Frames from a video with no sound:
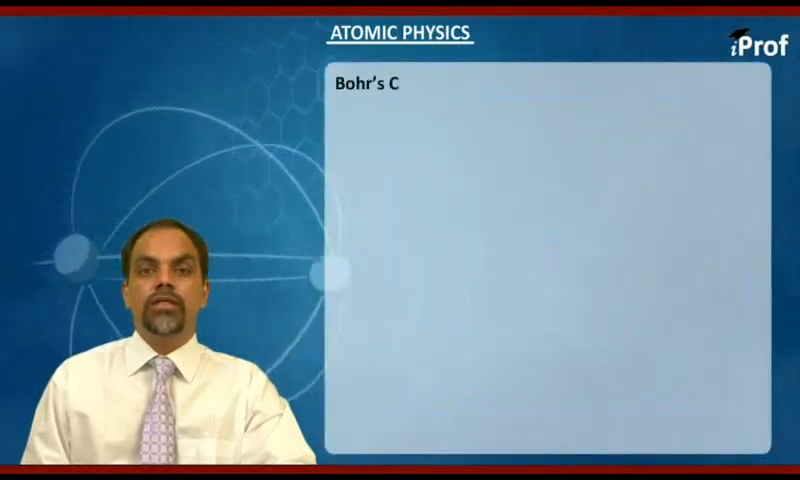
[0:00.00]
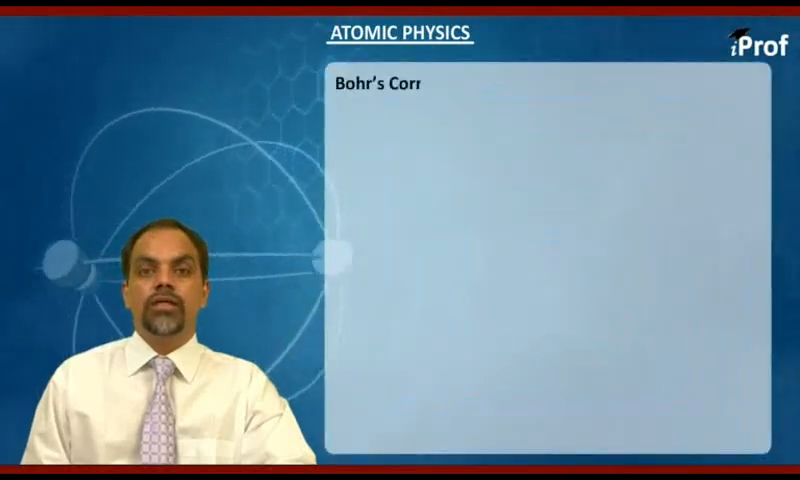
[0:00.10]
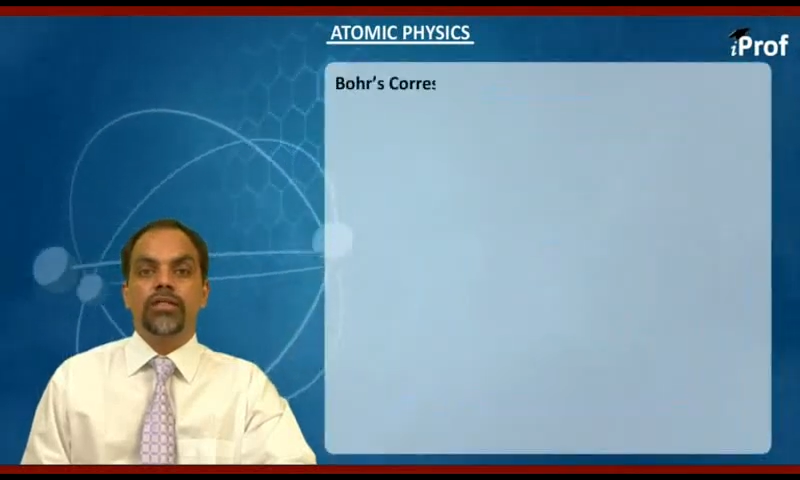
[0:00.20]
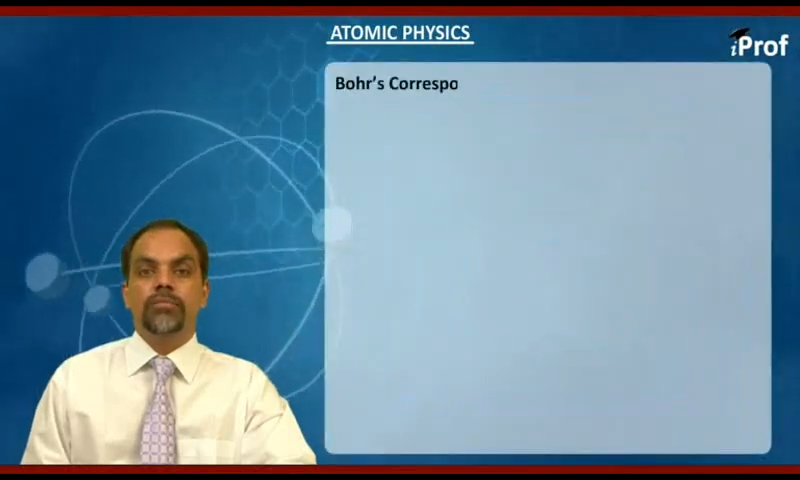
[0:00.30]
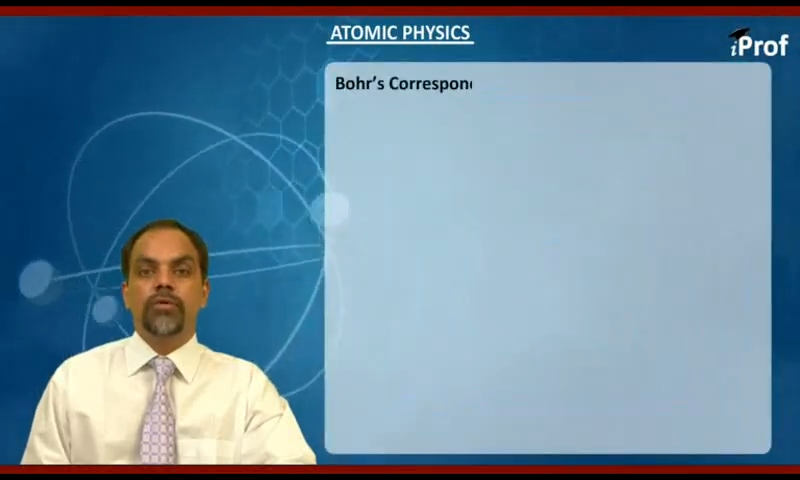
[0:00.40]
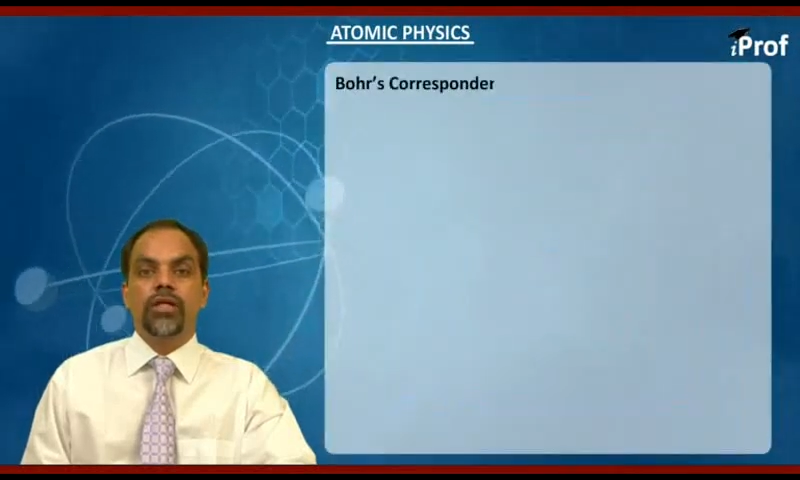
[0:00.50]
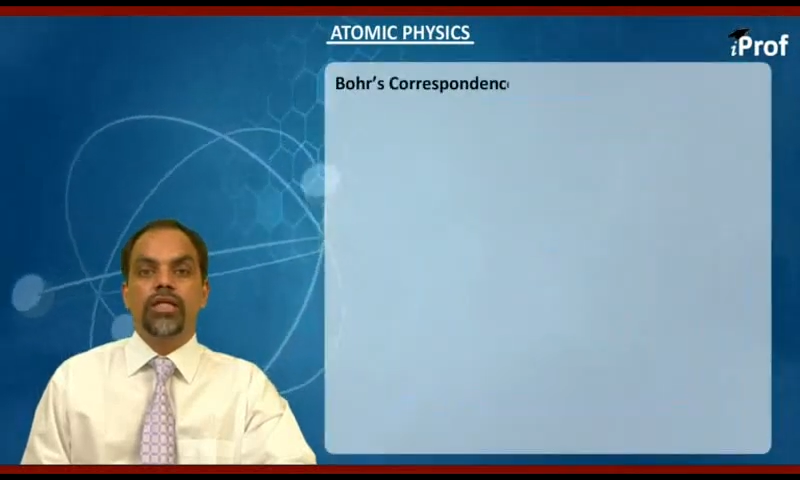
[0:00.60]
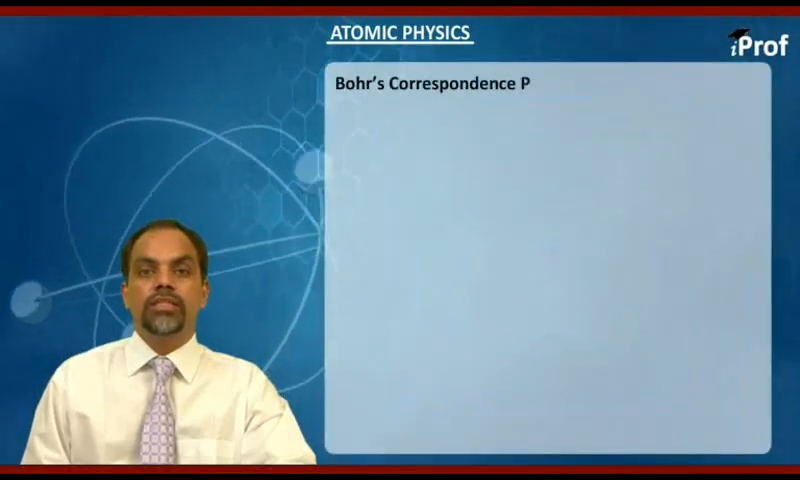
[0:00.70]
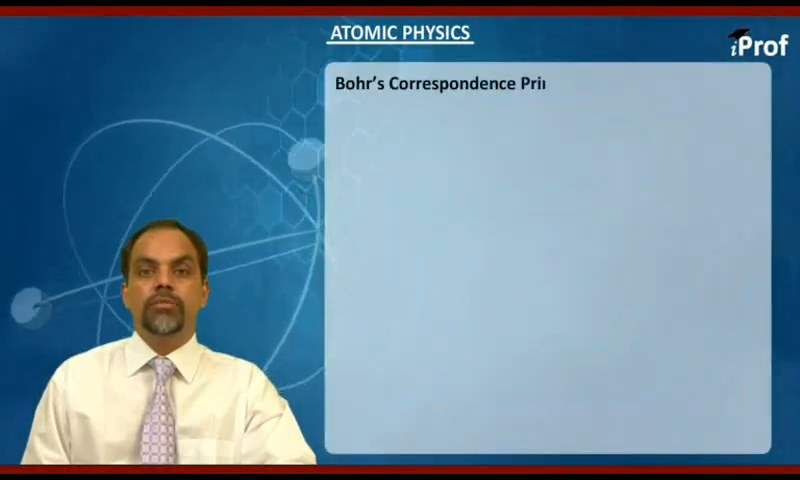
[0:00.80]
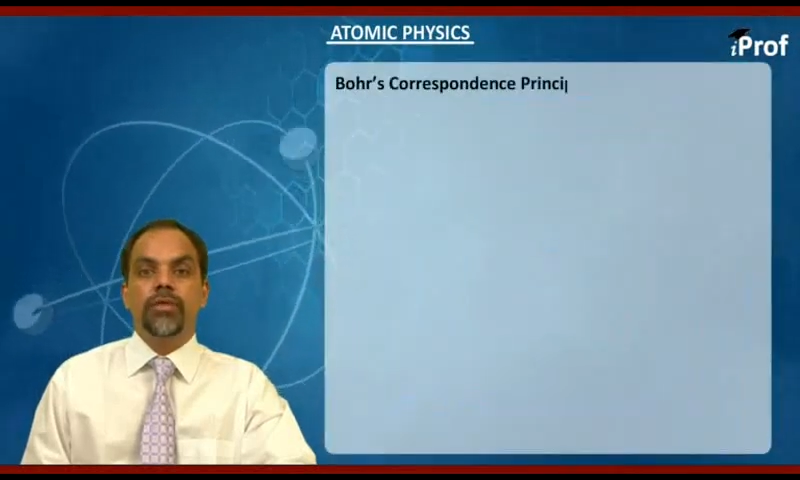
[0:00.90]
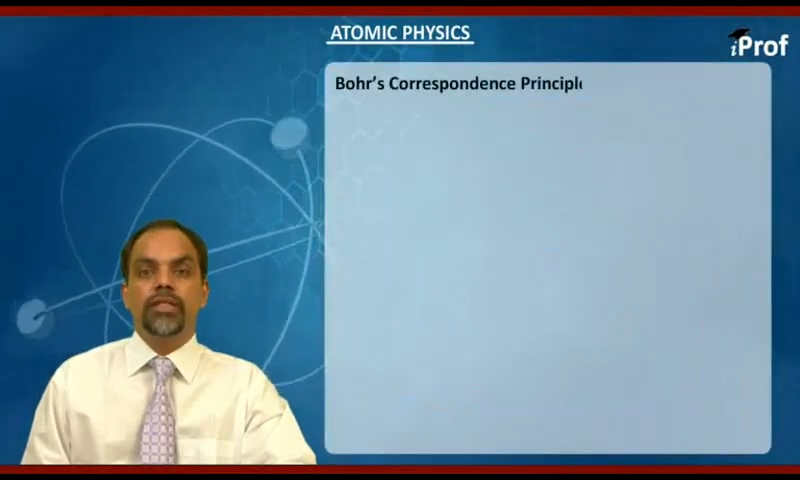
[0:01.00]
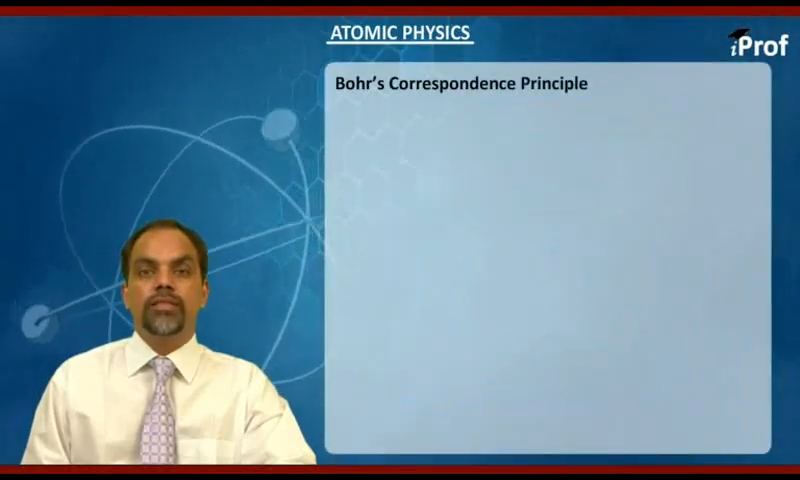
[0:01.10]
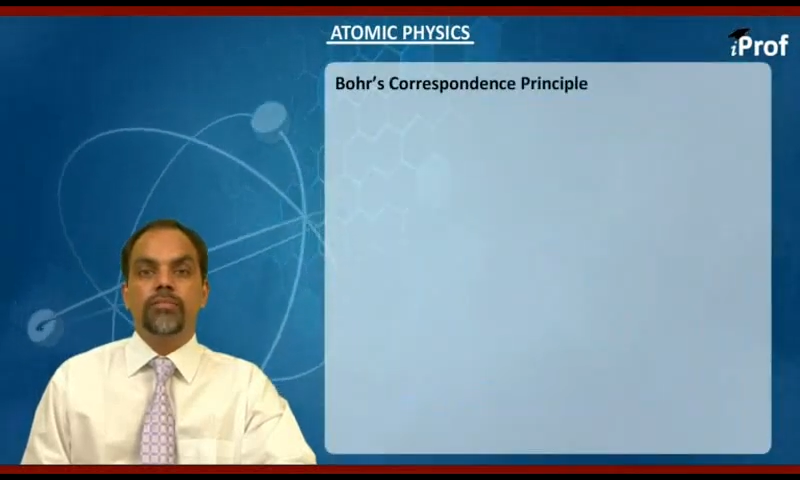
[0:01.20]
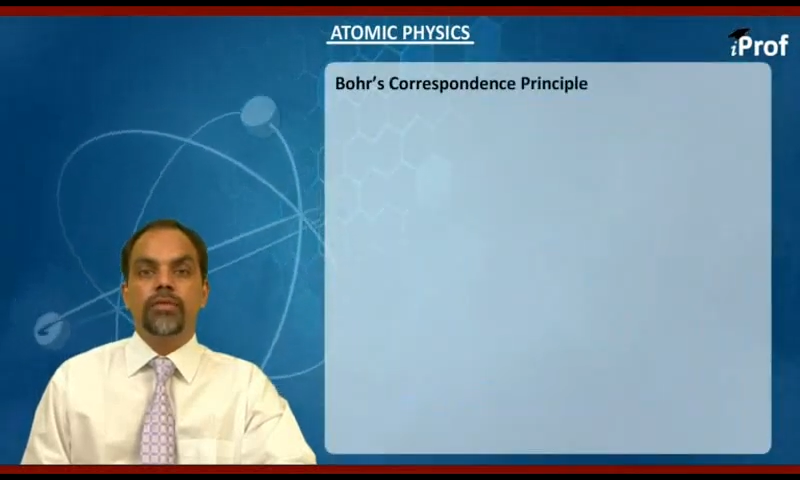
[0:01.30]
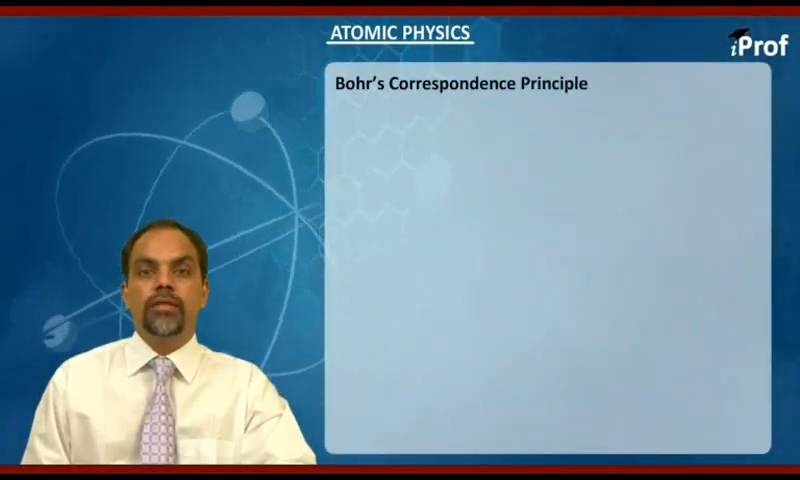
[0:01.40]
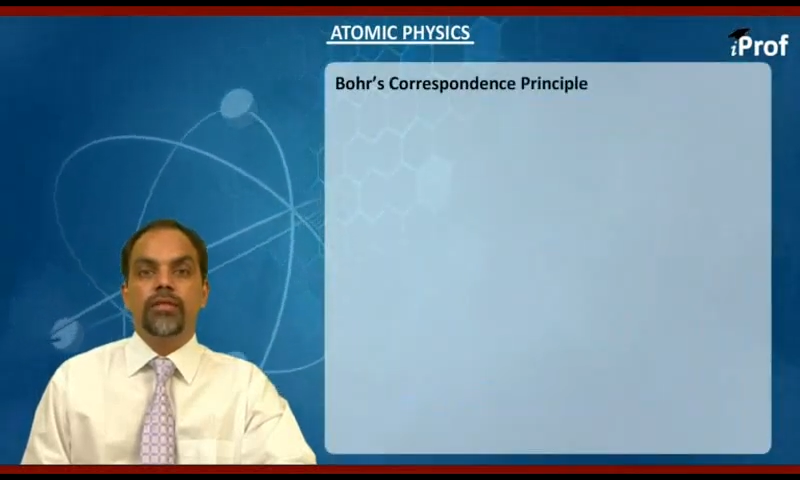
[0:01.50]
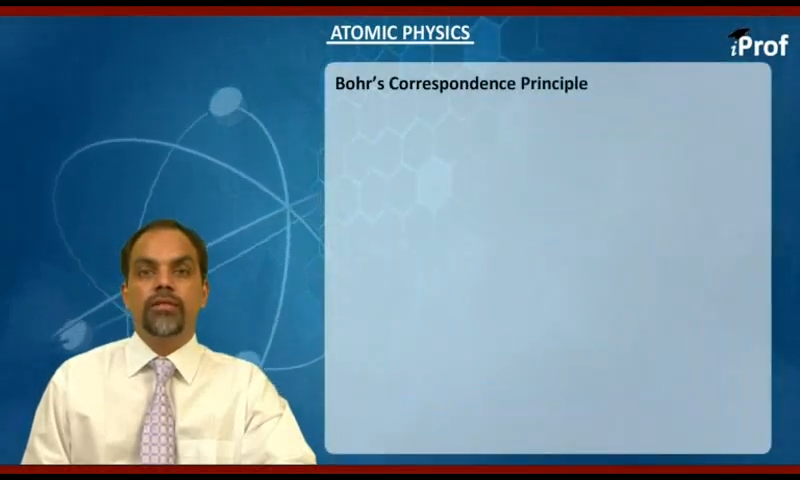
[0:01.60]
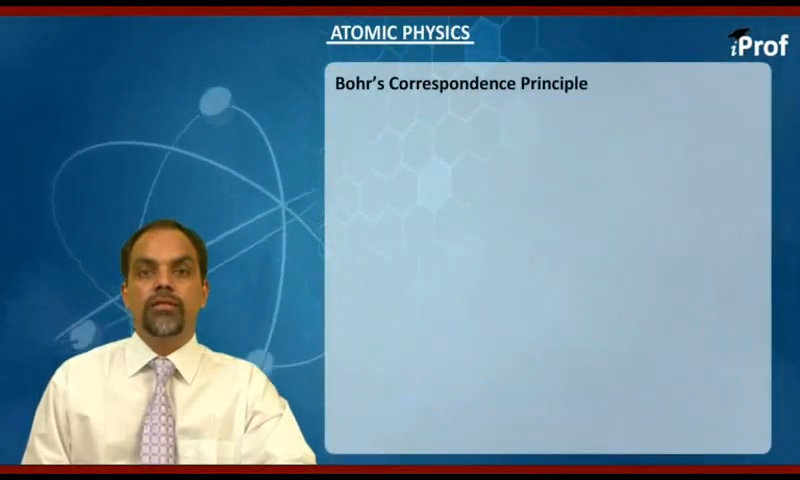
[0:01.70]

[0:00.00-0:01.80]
correspondence principle.